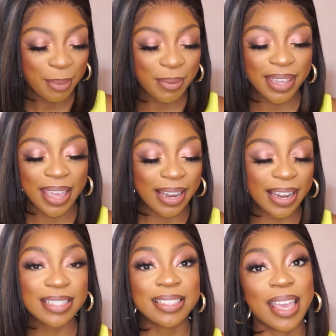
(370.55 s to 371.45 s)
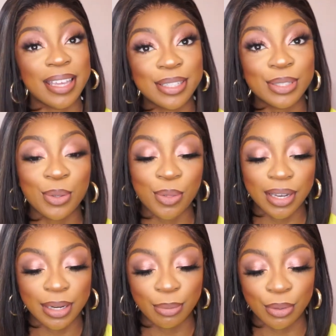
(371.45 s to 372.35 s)
But yeah, let's get into the
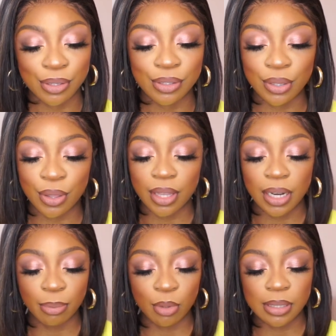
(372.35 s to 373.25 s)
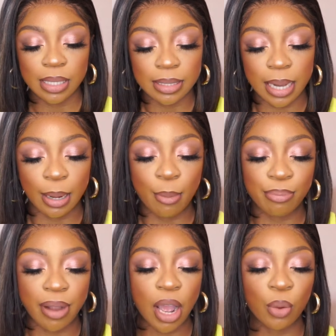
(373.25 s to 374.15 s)
lip gloss. So the lip gloss is like a
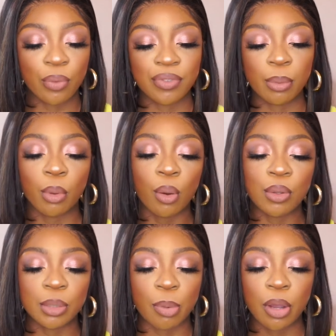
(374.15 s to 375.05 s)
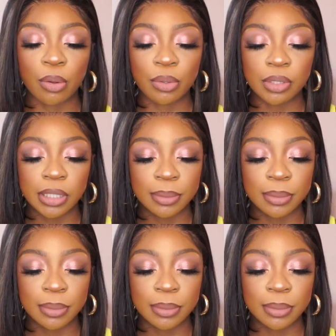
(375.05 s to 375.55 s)
brown with some gold sparkles,